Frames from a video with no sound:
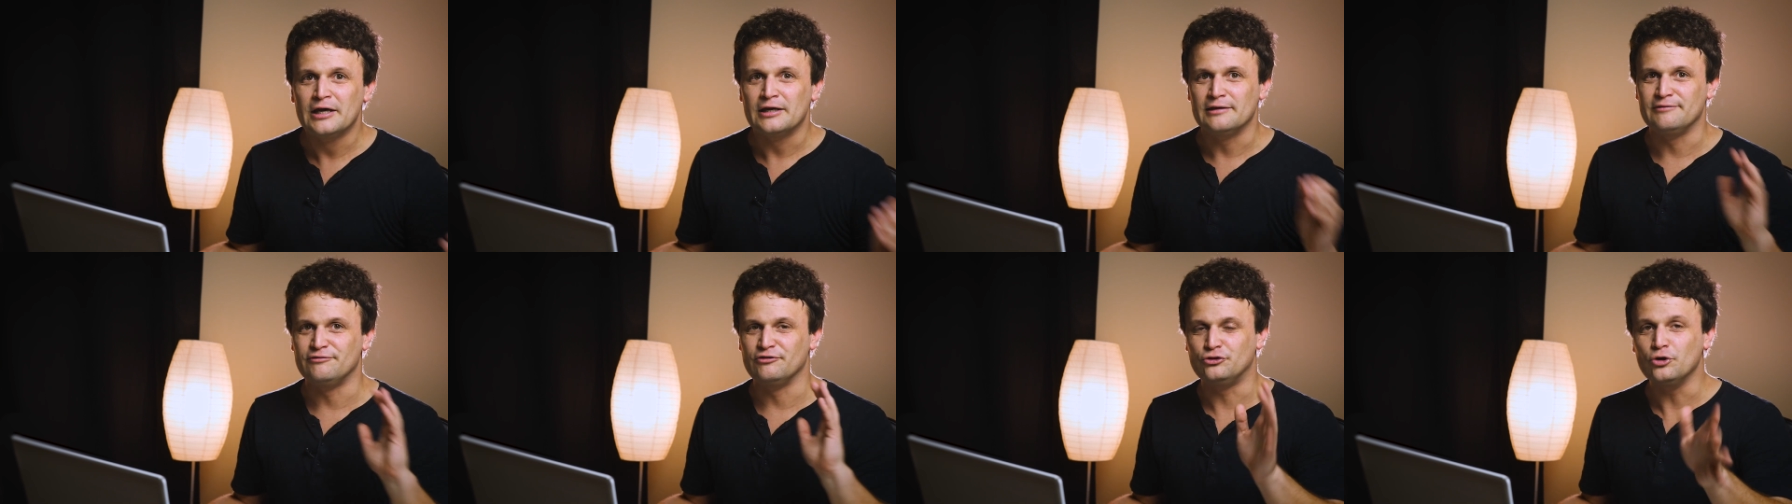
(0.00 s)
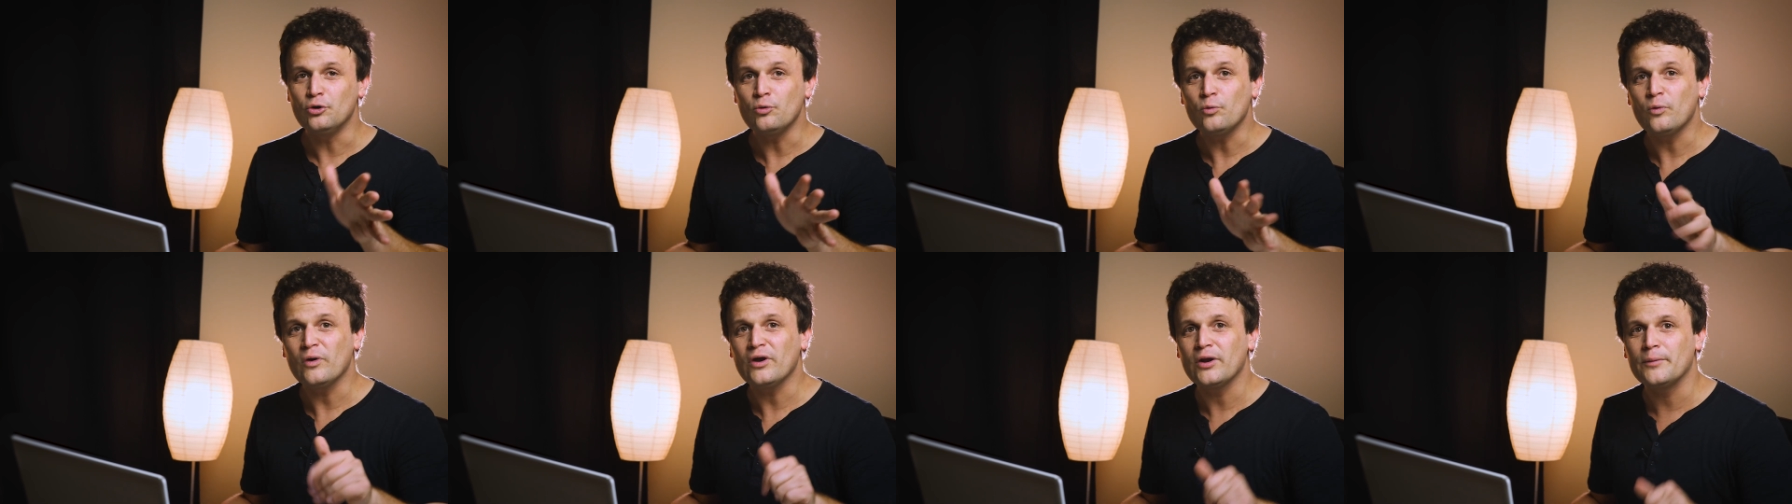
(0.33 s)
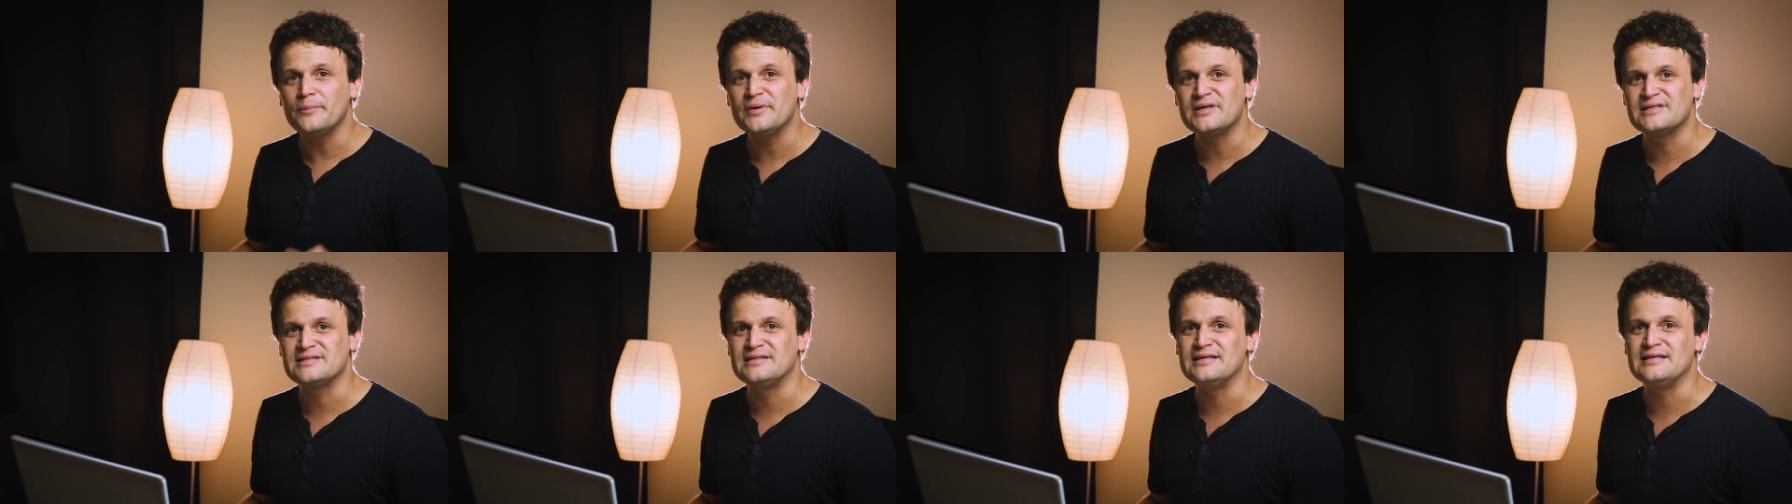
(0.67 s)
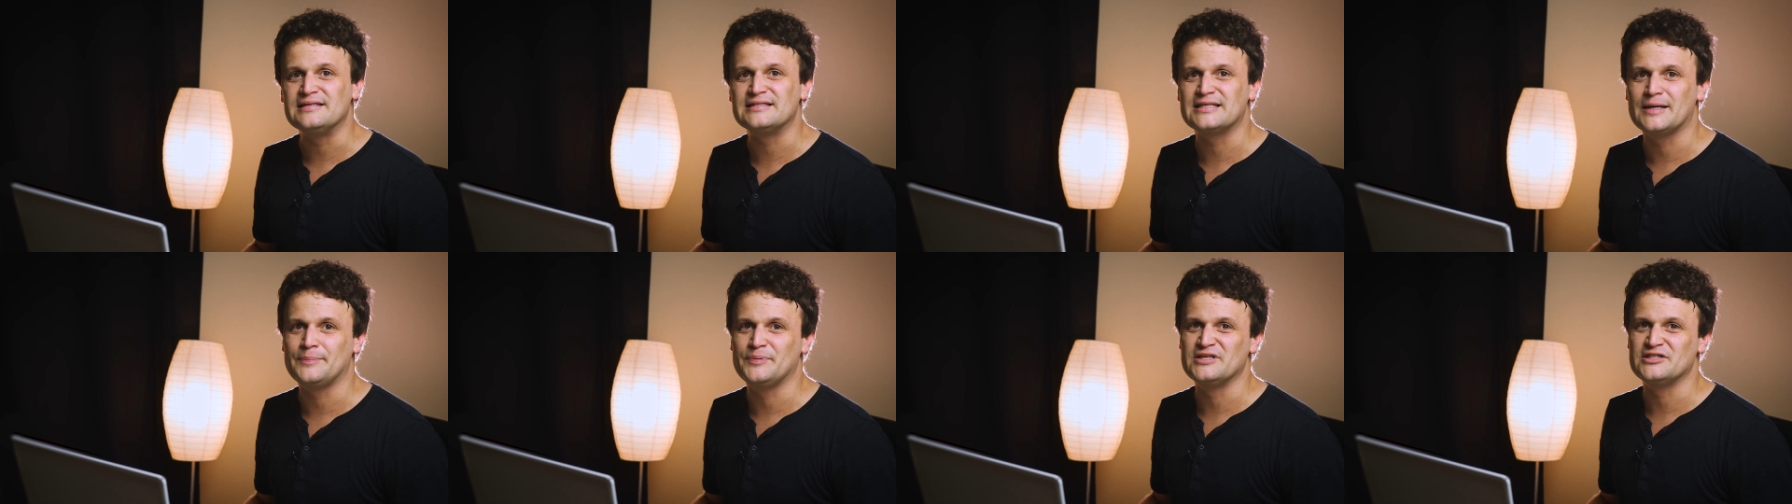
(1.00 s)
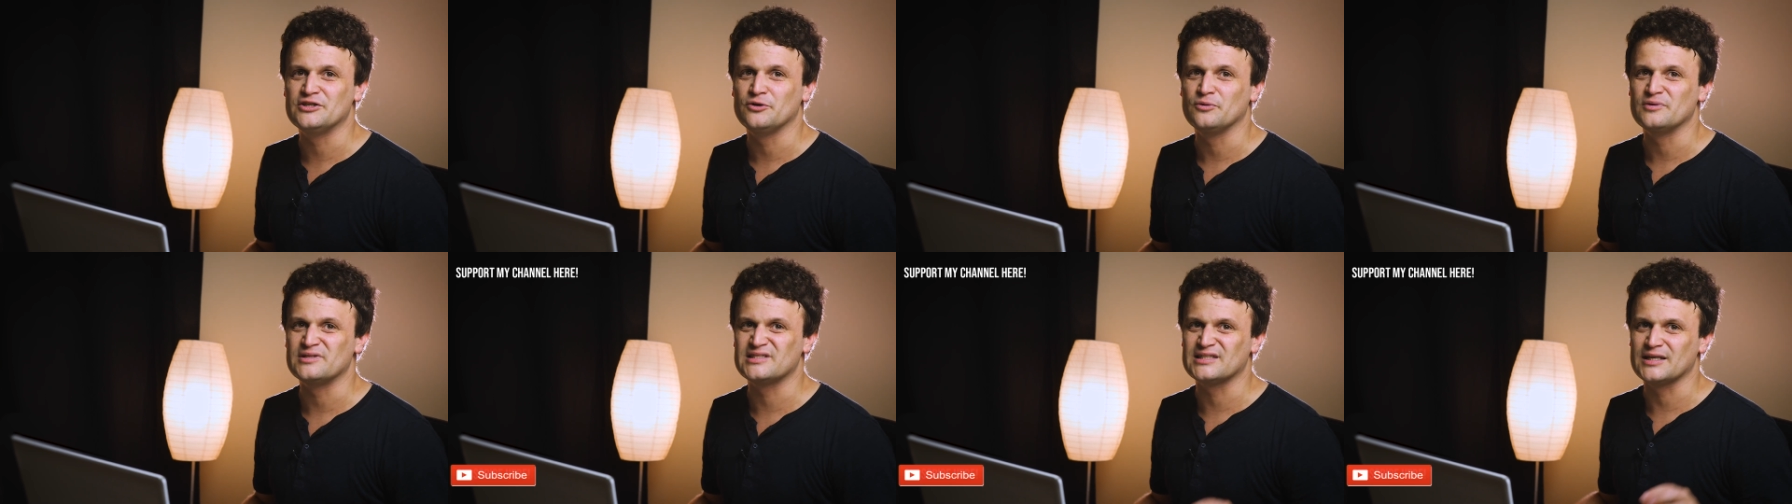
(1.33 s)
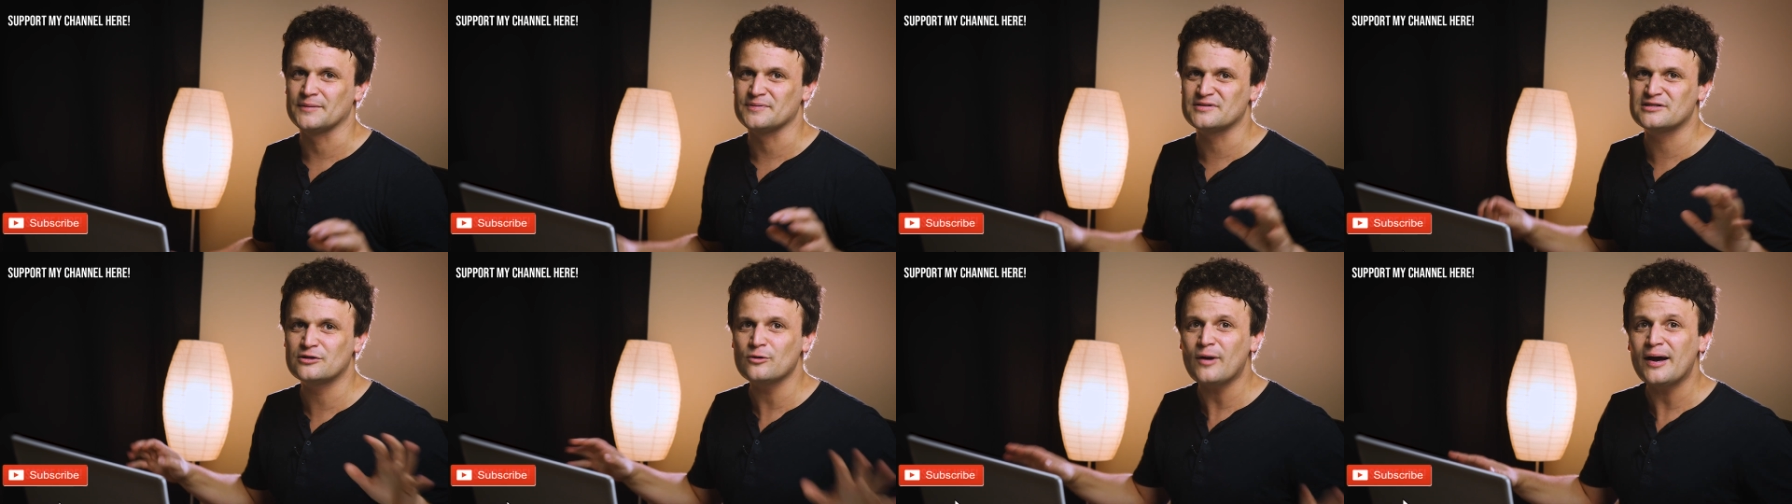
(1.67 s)
If you don't wanna miss these episodes,
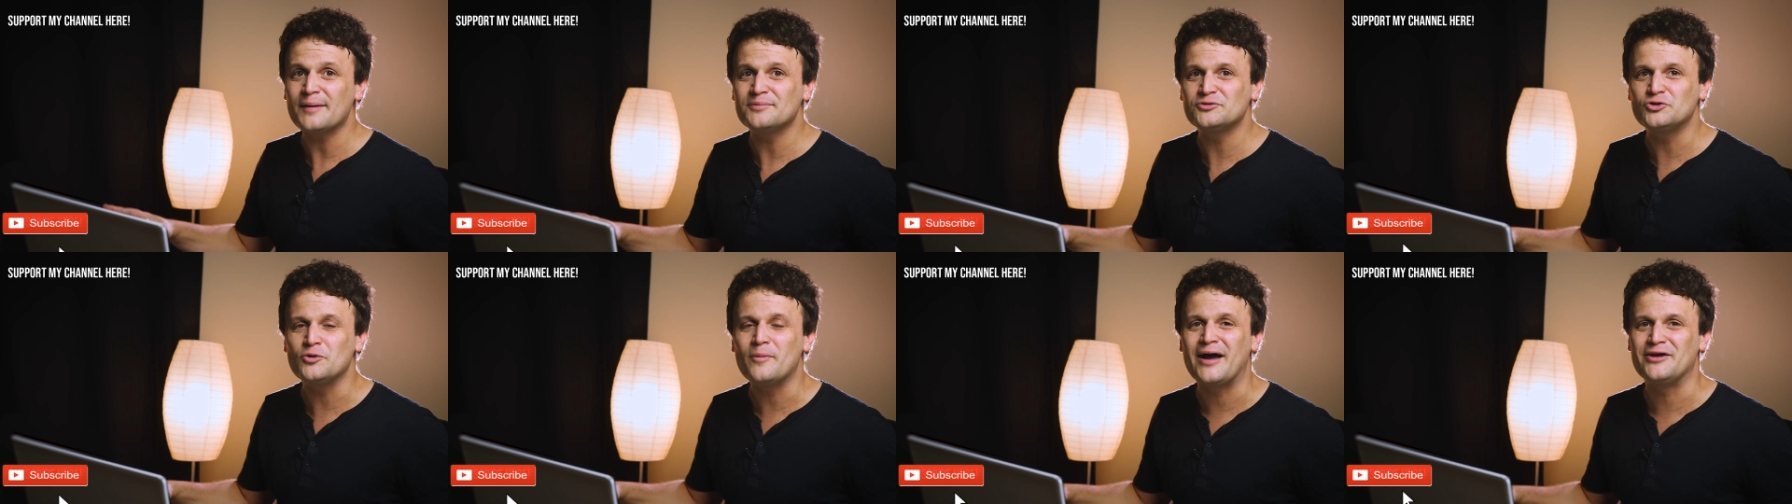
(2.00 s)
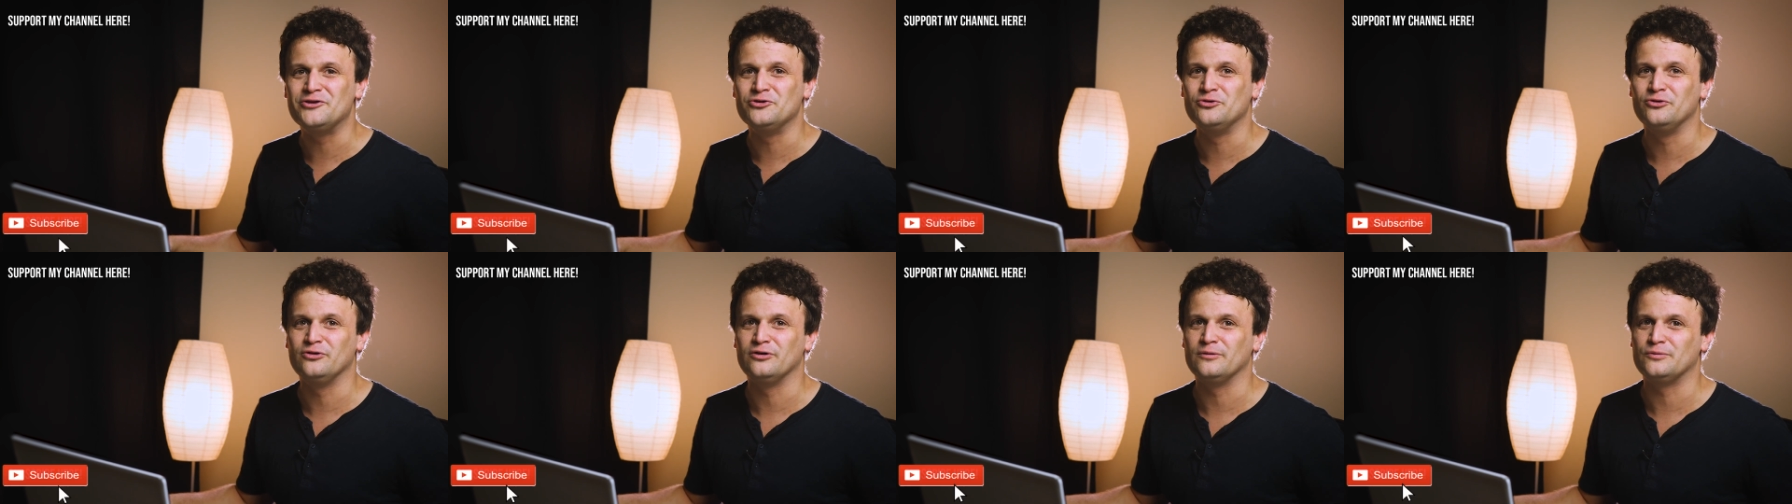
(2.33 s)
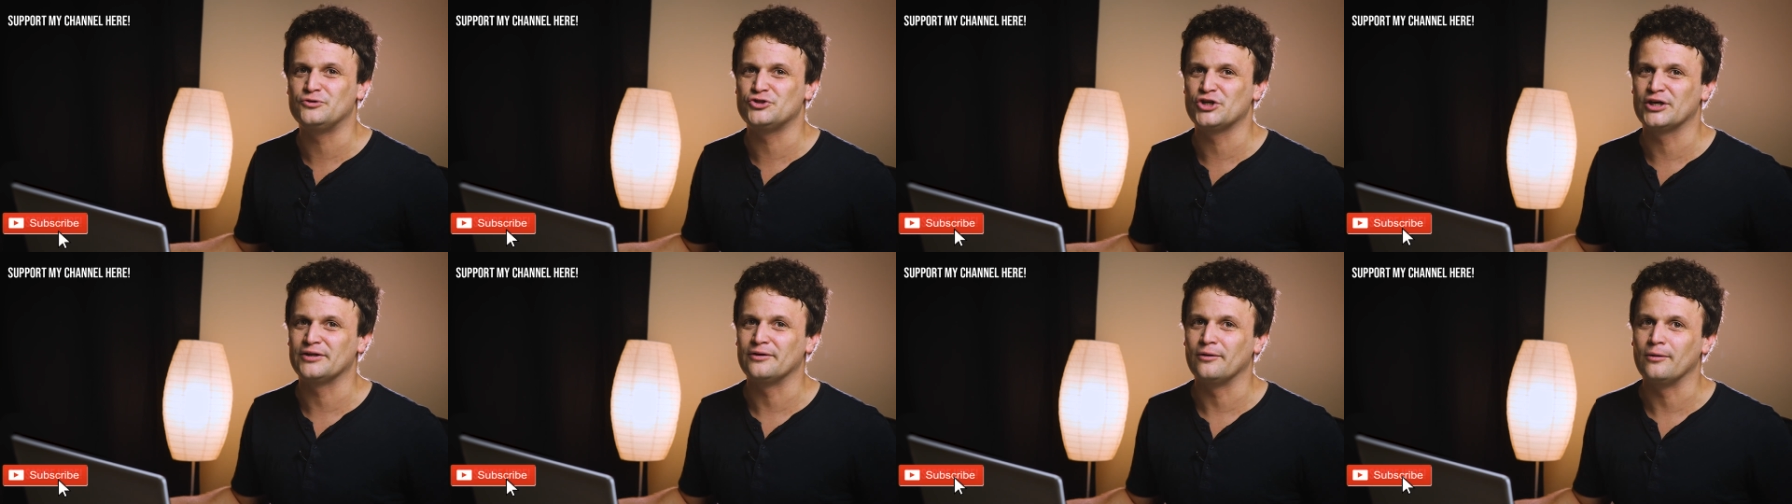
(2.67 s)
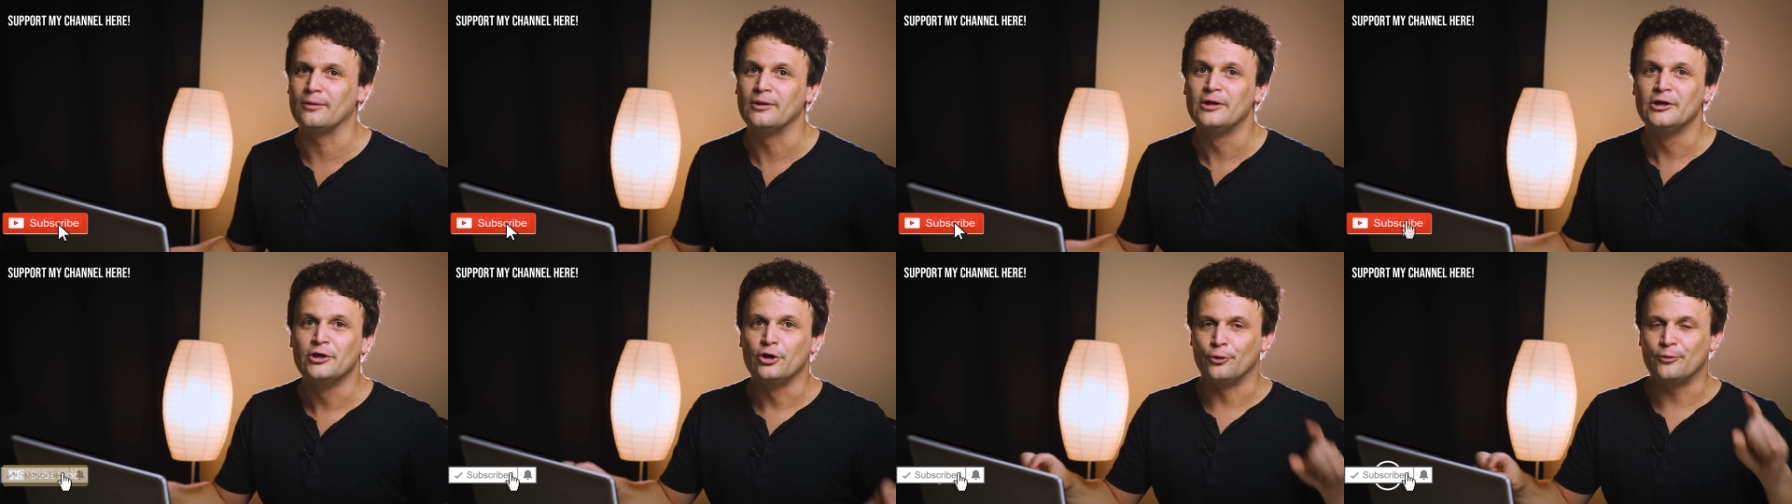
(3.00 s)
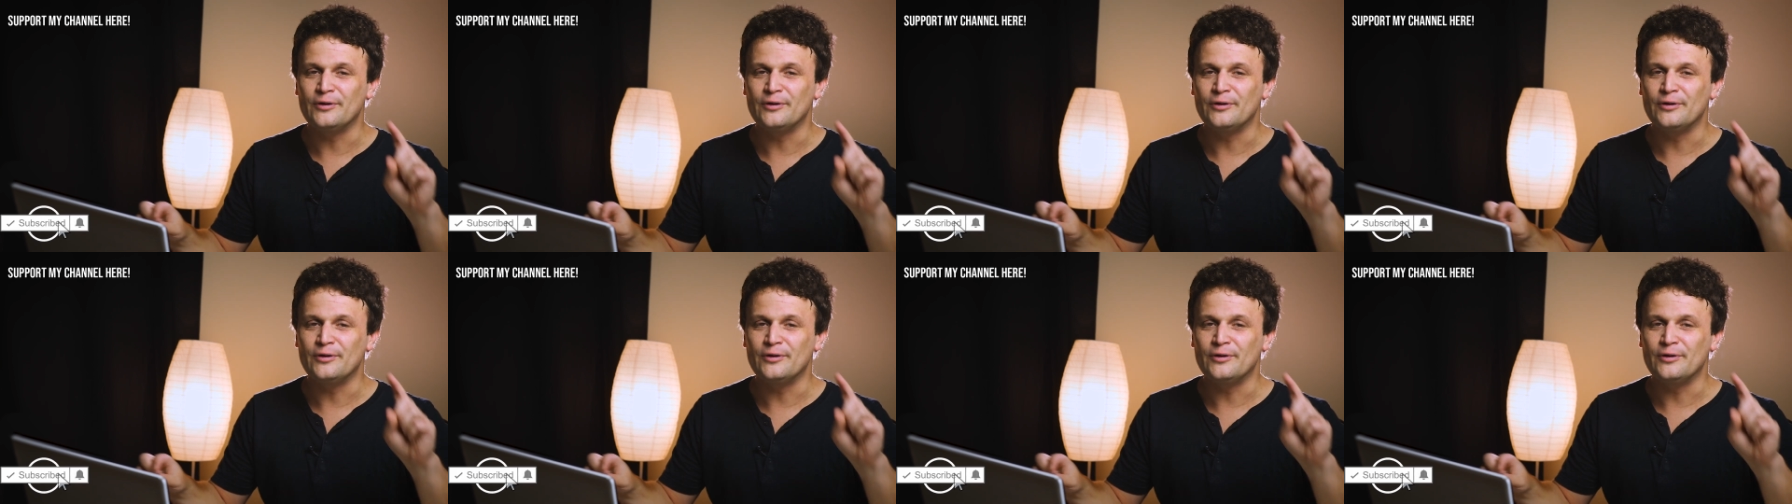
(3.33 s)
subscribe to my YouTube channel,